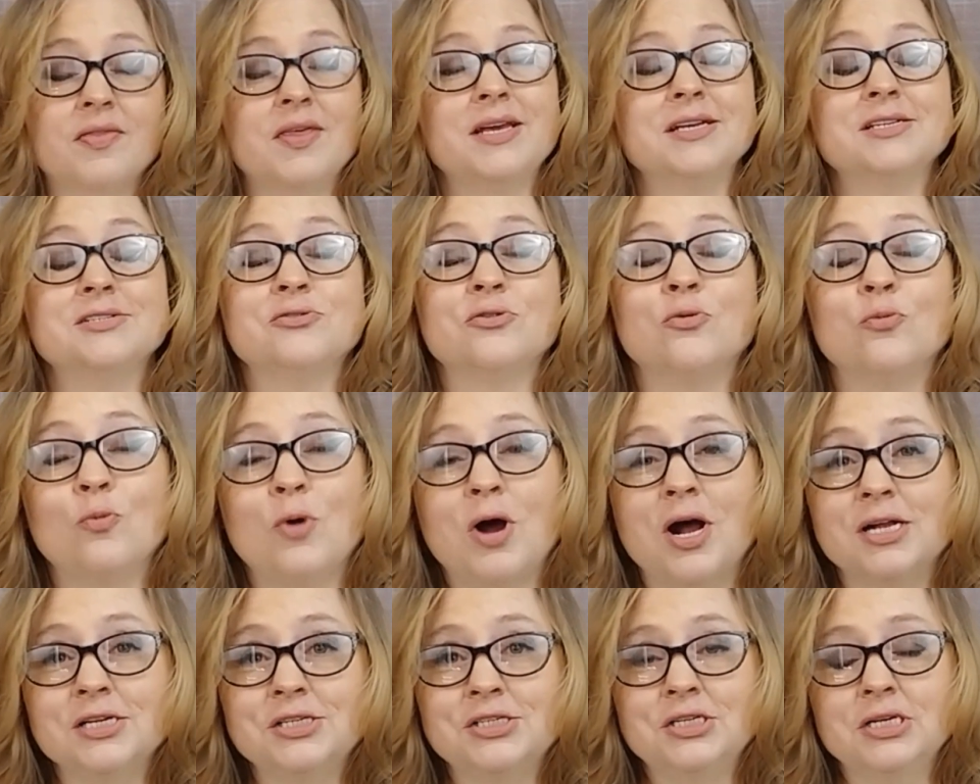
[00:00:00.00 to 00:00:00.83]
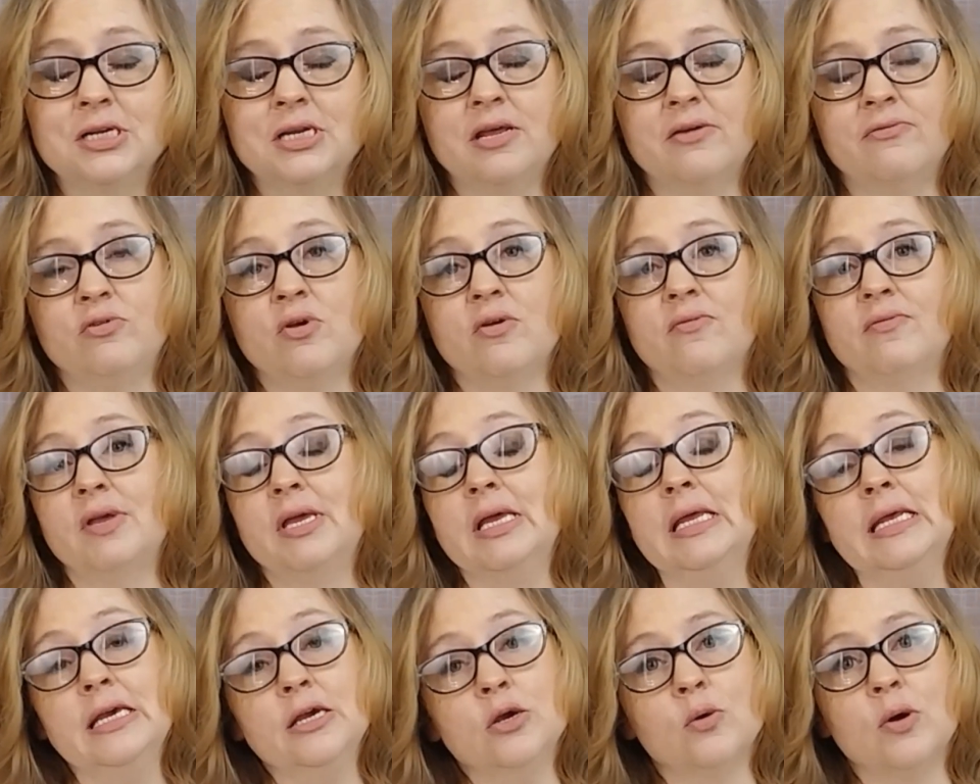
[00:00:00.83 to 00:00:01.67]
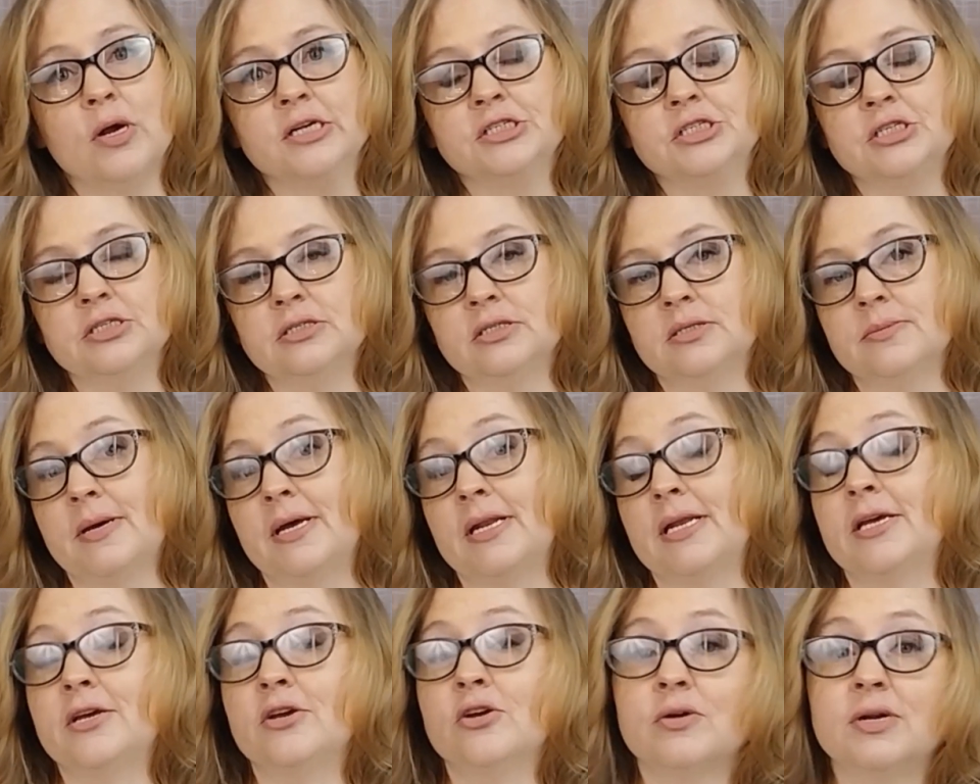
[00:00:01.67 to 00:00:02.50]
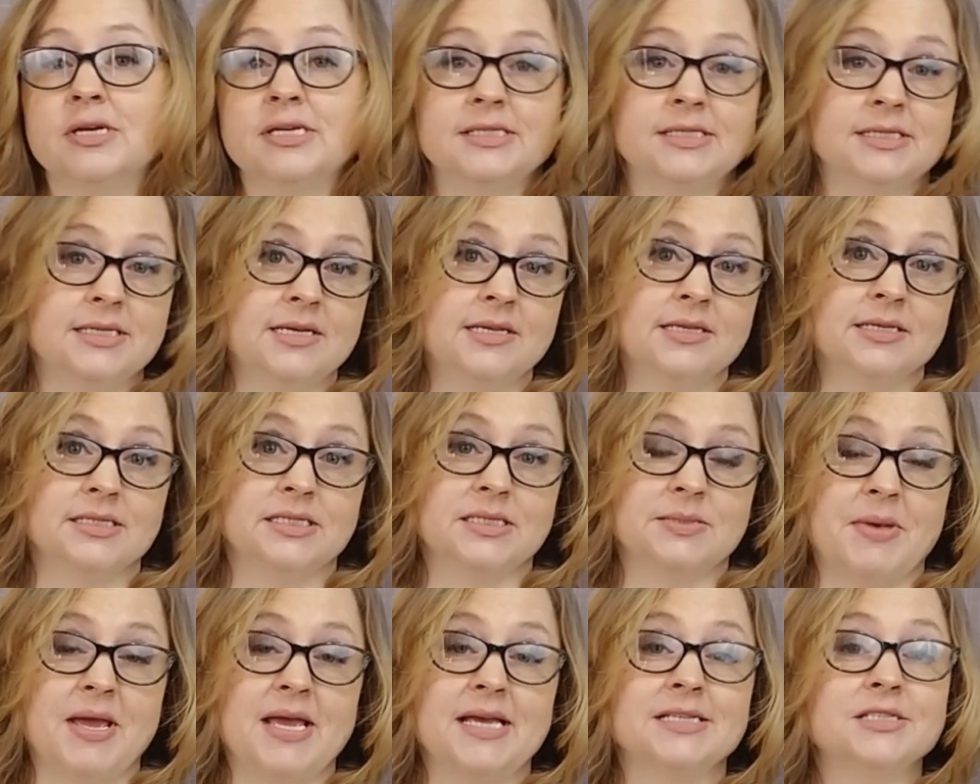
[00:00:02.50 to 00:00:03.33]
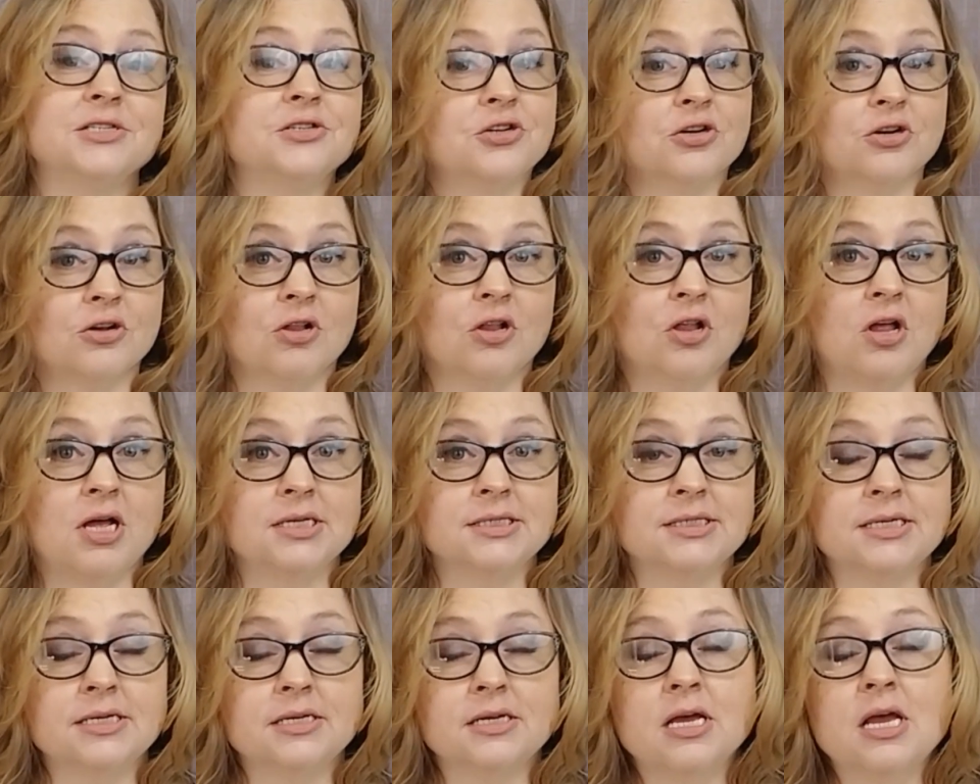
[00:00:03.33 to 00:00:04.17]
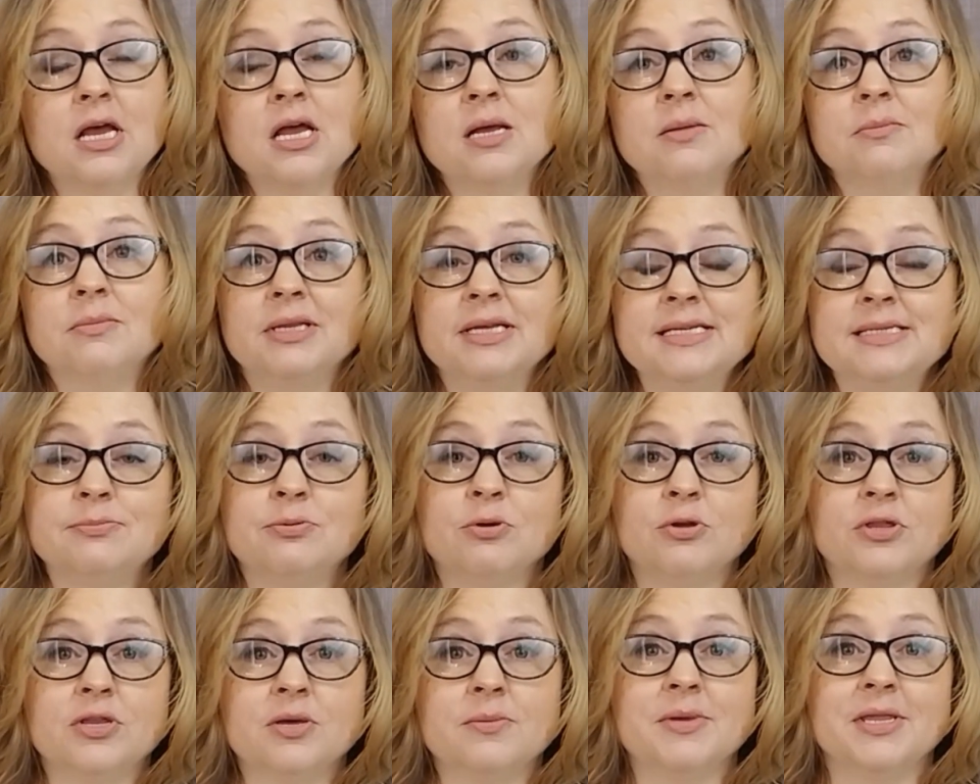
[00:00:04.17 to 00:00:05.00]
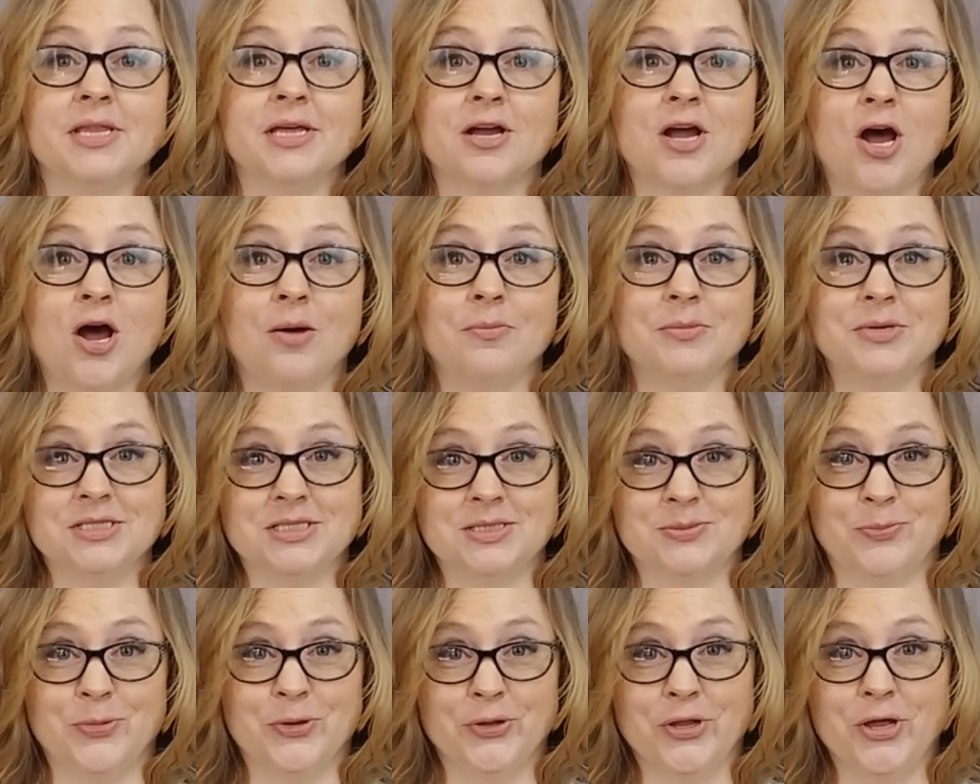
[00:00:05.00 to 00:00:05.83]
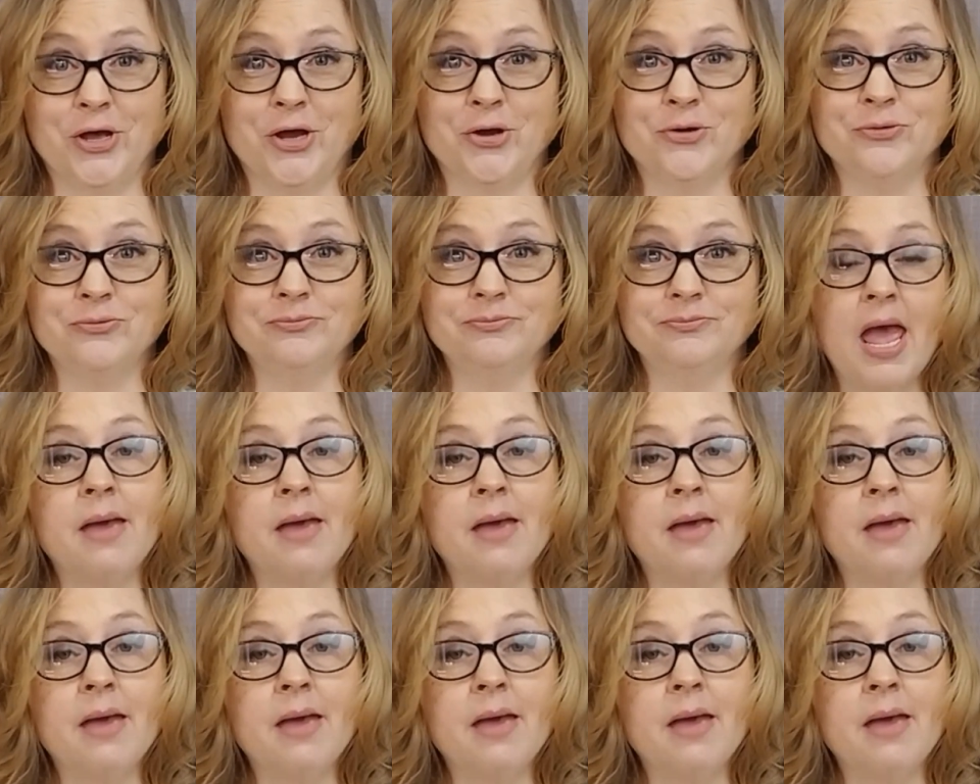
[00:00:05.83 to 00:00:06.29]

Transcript: Thanks for watching. If you have any questions about increasing the space in your closet, please put them in the comments below.